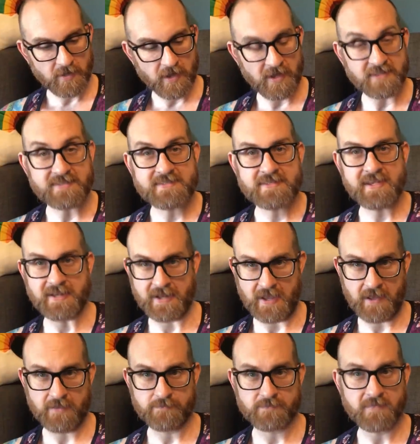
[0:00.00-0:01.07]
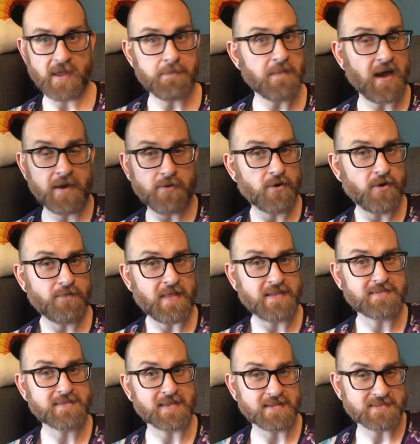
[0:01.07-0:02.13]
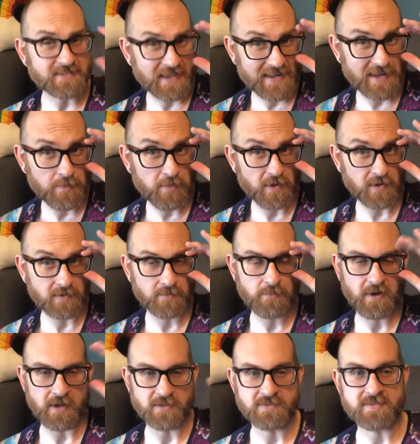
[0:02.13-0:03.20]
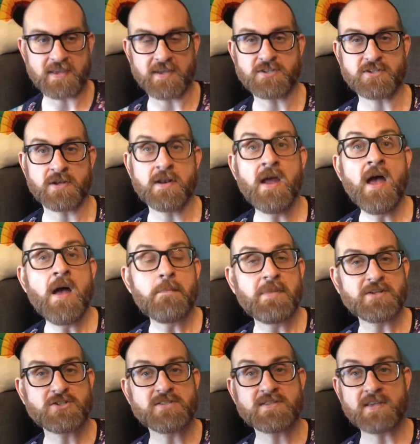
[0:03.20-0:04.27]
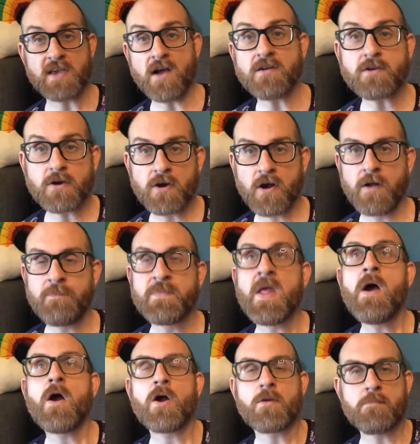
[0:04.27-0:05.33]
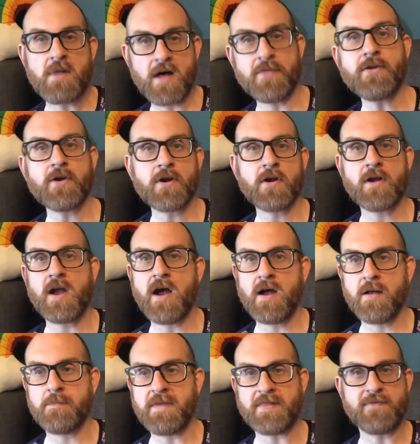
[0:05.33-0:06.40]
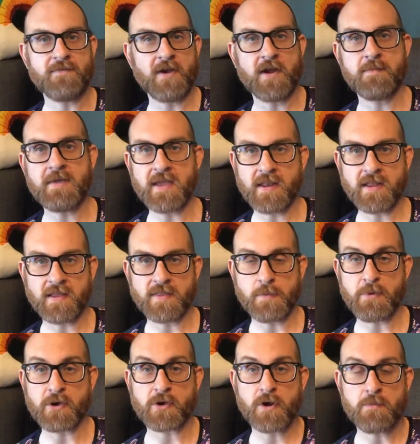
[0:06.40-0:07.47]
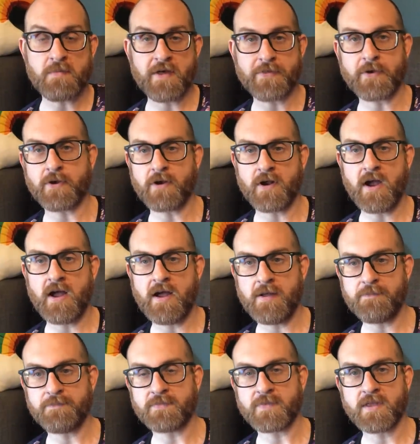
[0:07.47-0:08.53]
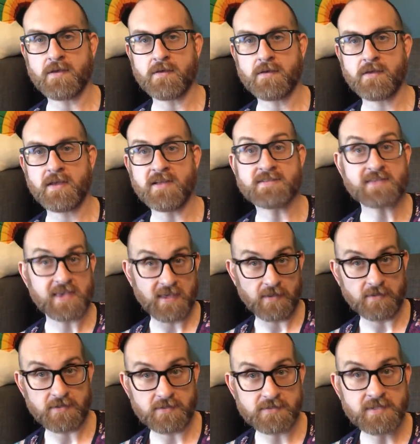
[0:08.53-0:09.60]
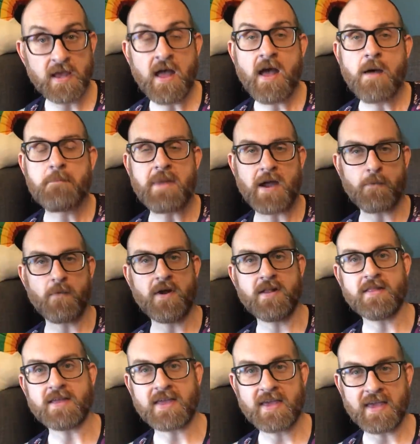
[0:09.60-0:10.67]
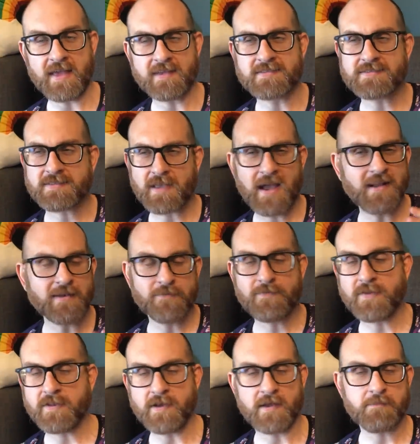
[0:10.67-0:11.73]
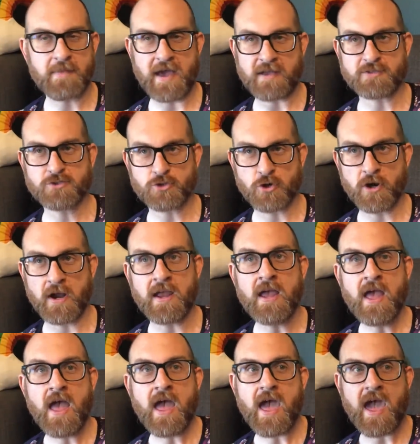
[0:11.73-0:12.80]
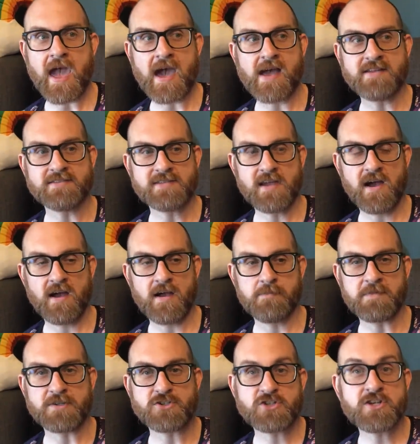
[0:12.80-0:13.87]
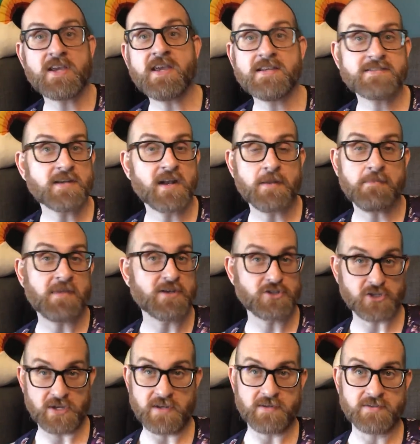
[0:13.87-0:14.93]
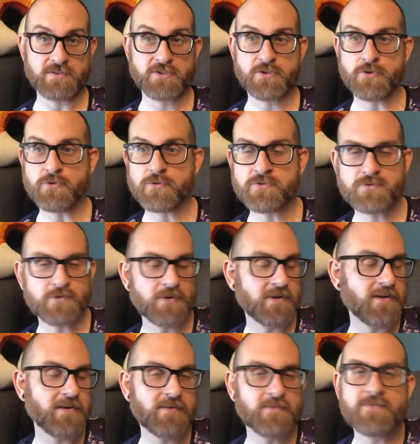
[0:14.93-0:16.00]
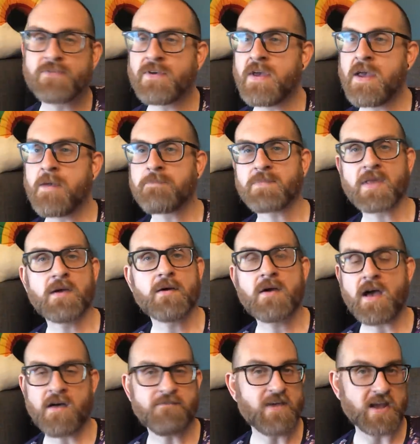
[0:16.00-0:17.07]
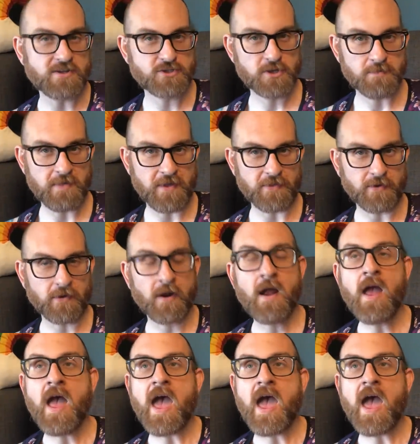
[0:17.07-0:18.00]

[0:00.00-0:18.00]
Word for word: uh, Sita. I'm, I do not know if that's the intended pr pronunciation, but she's a young girl. Her mother, um, at the very beginning of the book, her mother um, is killed by one of the kings, kind of in a backstory. And um, she is on a mission to sort of avenge her mother.